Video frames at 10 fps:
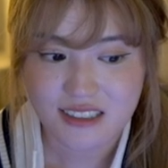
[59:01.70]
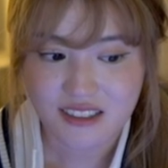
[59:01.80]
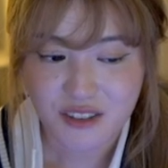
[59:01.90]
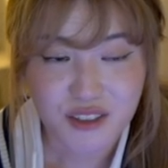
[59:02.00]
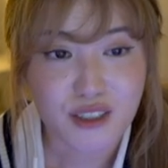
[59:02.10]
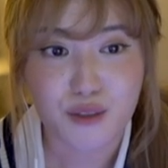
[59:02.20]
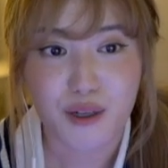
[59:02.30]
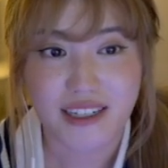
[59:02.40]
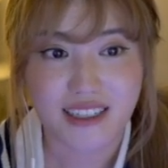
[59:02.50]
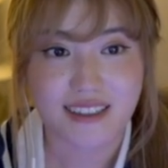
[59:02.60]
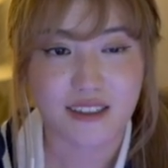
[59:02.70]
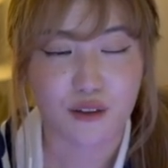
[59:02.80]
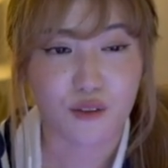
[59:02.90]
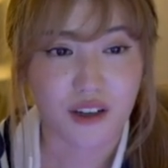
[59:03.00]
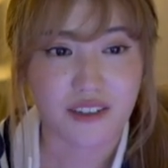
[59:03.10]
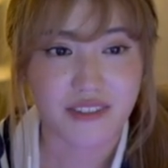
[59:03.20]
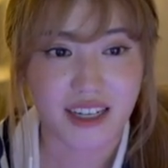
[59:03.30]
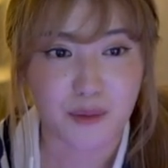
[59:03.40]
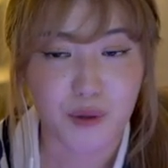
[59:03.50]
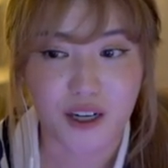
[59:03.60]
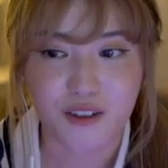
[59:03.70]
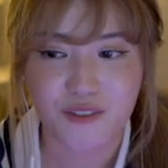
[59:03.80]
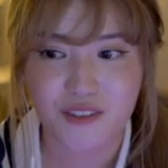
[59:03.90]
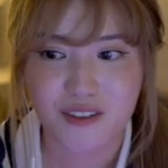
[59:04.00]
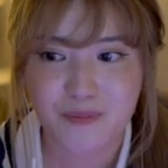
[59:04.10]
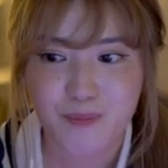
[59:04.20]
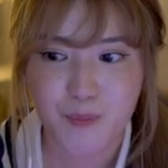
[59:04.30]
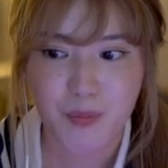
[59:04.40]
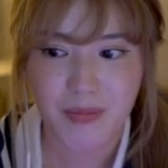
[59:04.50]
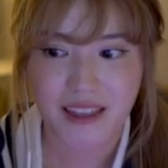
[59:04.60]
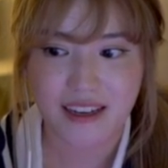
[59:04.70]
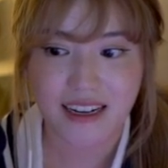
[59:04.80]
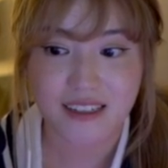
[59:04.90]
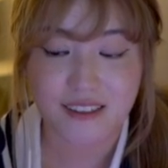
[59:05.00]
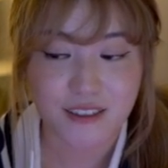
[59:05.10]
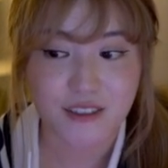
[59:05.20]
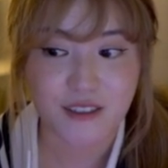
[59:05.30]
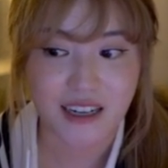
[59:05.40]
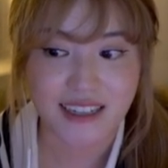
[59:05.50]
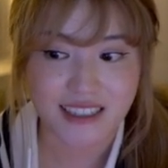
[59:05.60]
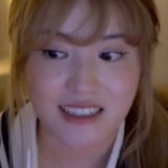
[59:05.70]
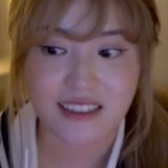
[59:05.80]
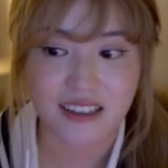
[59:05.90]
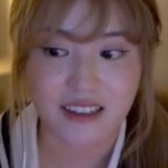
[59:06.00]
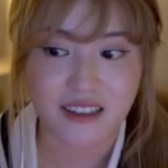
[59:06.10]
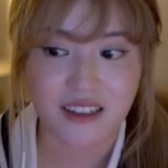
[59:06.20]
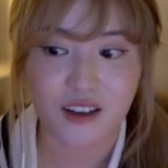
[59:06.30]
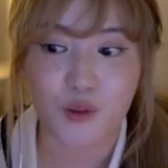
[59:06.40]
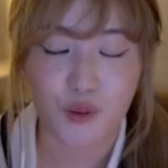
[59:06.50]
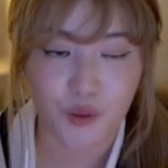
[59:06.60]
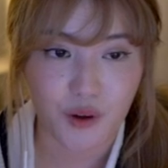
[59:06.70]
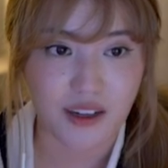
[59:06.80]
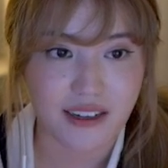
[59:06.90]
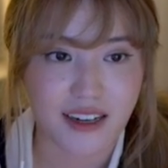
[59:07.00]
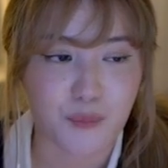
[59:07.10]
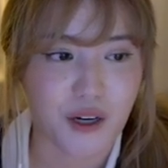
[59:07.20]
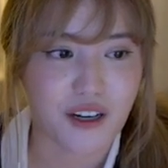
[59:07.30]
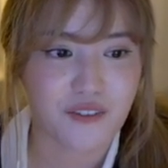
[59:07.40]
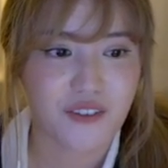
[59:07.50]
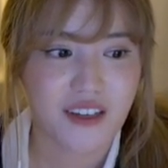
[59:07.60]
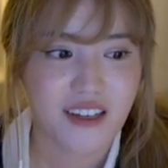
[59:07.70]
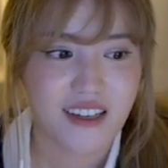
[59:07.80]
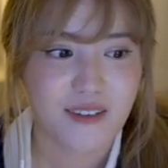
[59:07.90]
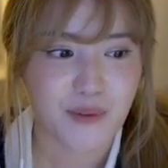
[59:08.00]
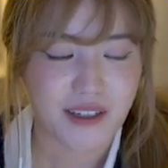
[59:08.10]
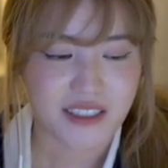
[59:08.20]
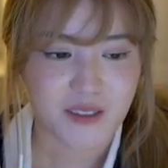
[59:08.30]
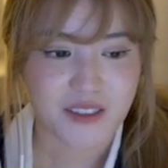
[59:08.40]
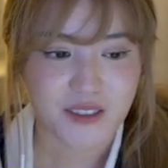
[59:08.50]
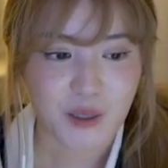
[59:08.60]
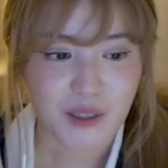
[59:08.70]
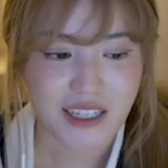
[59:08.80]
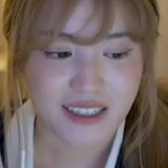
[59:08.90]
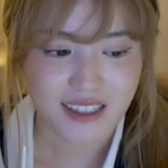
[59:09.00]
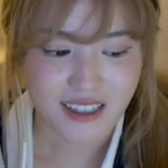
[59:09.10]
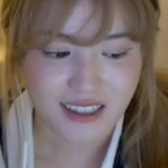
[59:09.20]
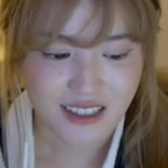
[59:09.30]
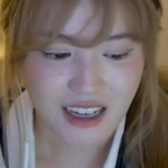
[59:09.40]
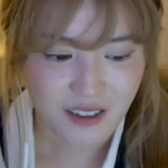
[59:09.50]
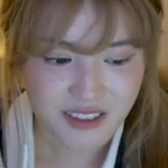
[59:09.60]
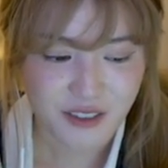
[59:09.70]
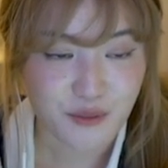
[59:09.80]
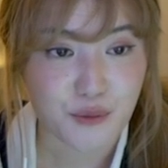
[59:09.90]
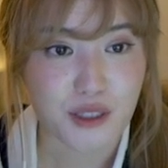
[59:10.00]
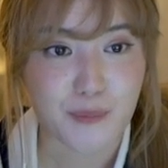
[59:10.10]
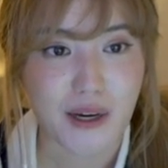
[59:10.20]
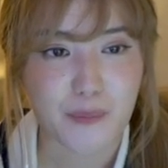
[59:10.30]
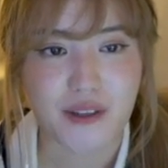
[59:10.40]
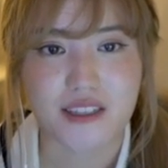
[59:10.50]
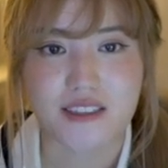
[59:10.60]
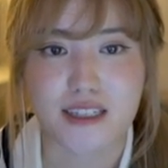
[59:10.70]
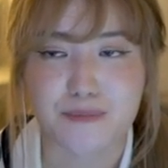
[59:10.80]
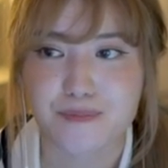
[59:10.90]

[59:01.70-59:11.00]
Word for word: knew I needed a lot of time off like I knew I needed like a long time off because I was so like I was in a really bad place, right?